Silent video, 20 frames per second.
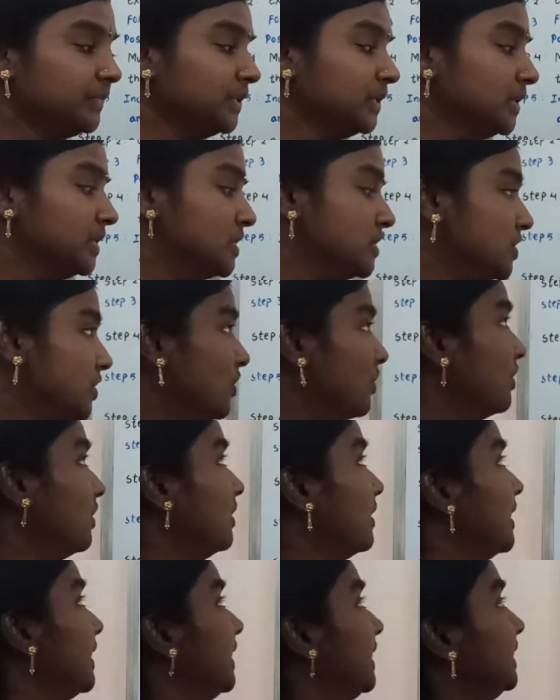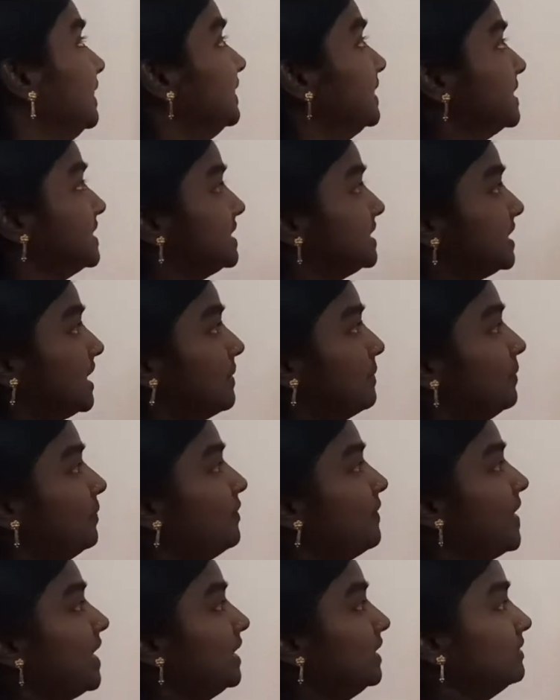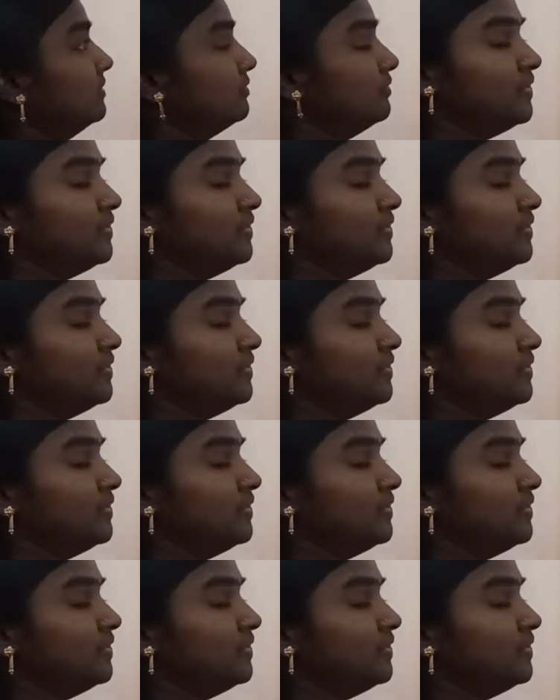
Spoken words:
So in this step 1,